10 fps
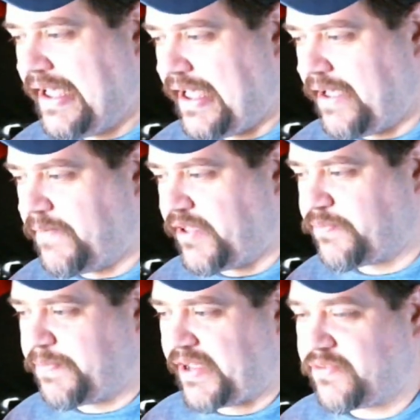Um, I
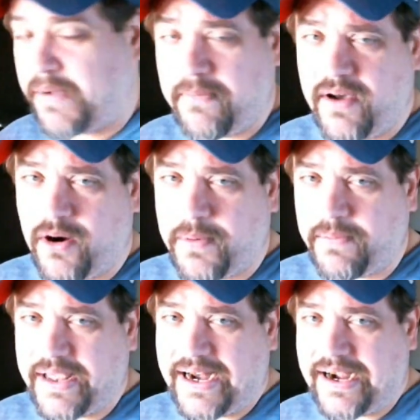expect Spot Model will
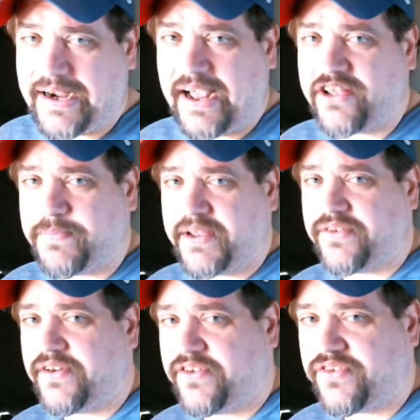probably get it next
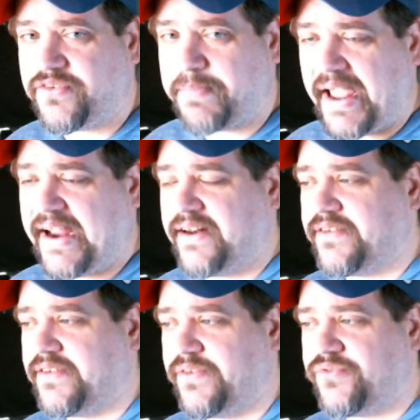because they're in Spain,
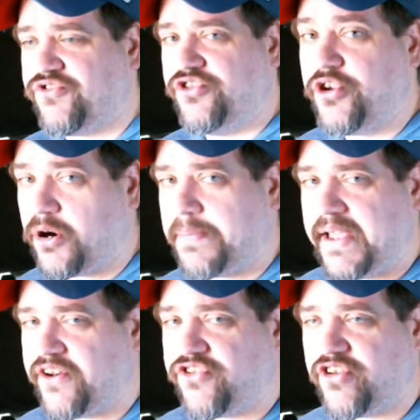so
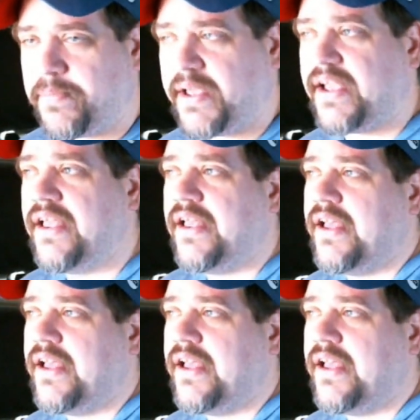European shipping.